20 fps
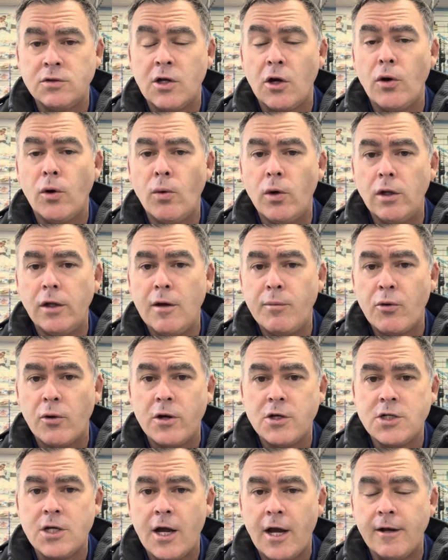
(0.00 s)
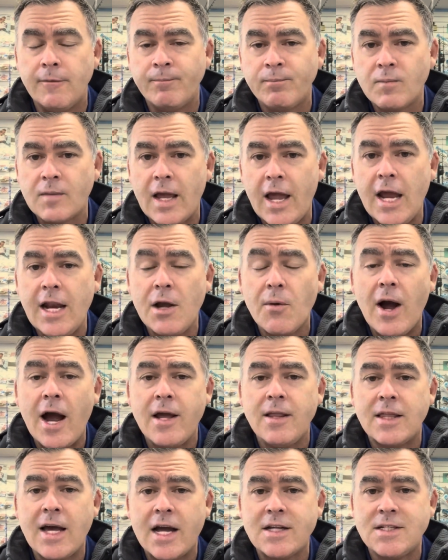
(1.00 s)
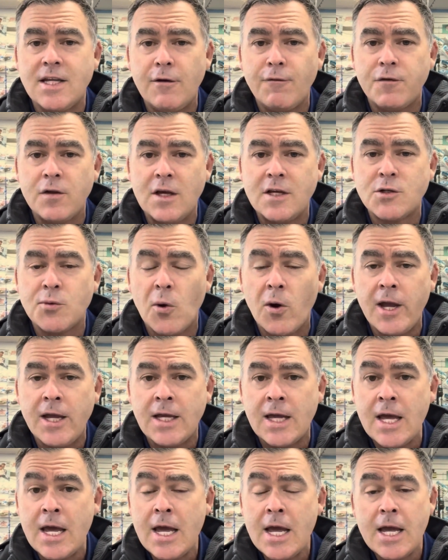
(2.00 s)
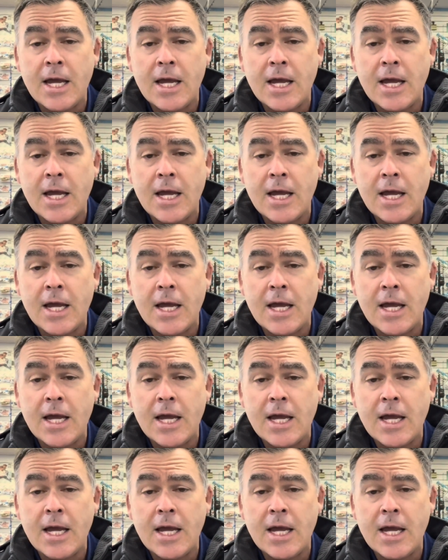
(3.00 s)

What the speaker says: So we really appreciate it. Anyway, that's it for this week.